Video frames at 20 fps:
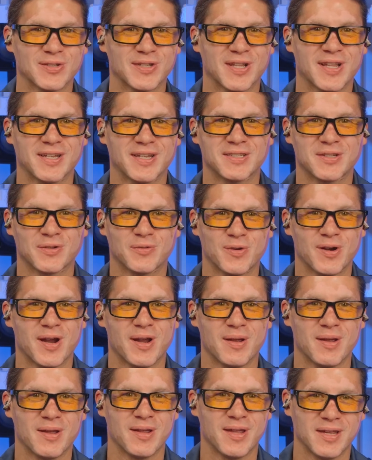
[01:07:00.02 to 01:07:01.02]
those lines, to
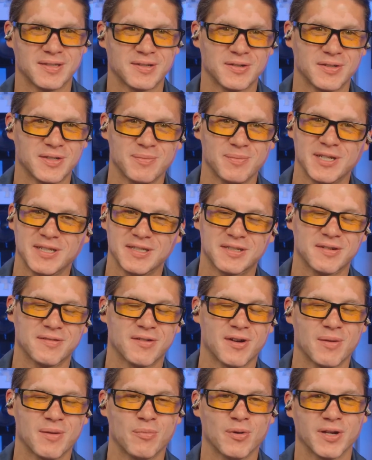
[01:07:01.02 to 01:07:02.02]
where SRT mini
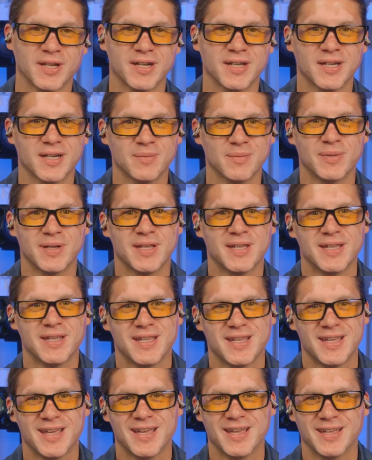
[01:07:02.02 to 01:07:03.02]
server, I bring it up,
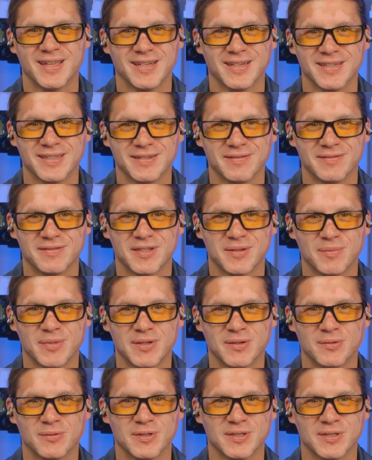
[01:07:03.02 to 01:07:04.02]
and if
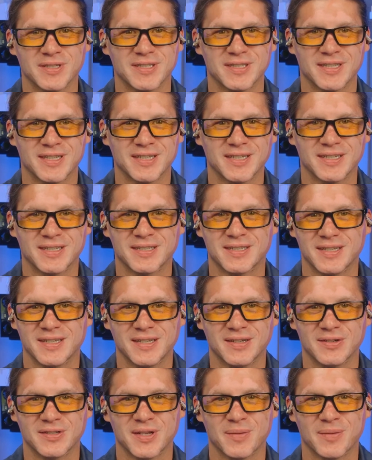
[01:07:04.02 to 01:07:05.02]
somebody was
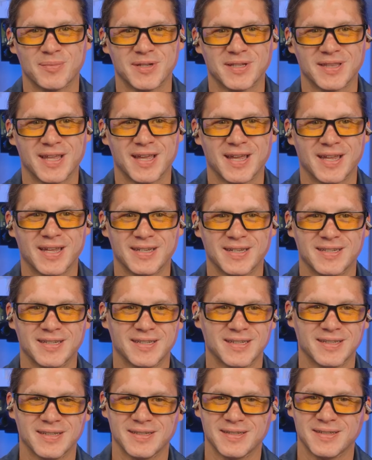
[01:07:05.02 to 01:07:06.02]
intercepting that
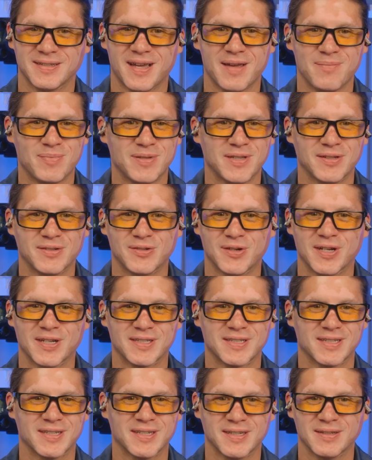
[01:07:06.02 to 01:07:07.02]
IP
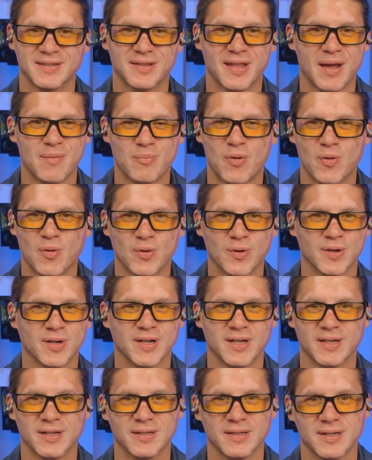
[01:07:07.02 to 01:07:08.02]
address and that
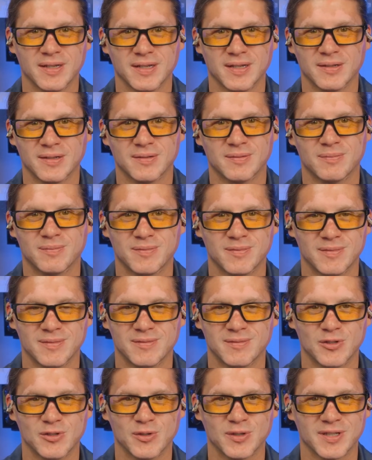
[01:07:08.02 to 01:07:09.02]
port and
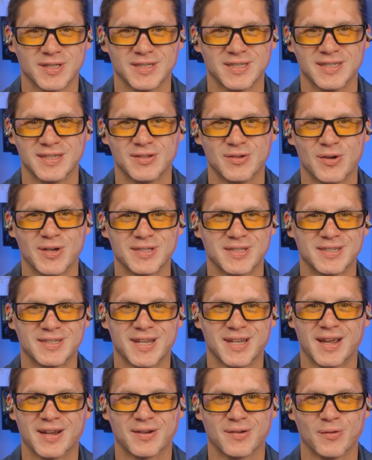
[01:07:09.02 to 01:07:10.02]
doing a DDoS
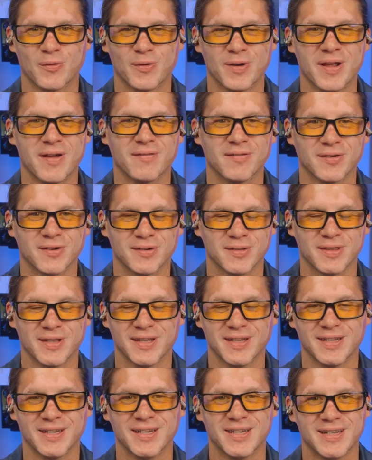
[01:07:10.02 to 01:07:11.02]
attack or whatever,
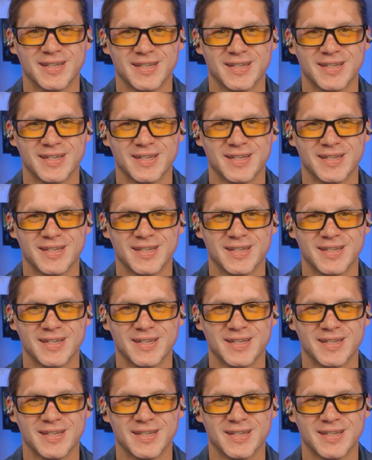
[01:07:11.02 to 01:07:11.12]
then